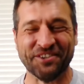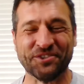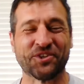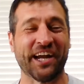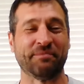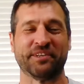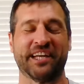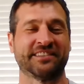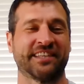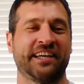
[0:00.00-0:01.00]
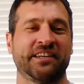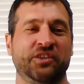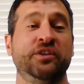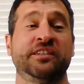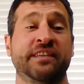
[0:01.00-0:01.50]
It was great. But that's like,
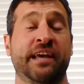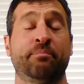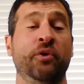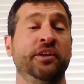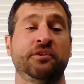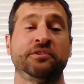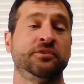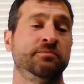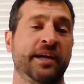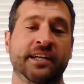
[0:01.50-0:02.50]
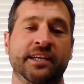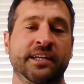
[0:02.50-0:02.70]
you get to that point though too, man.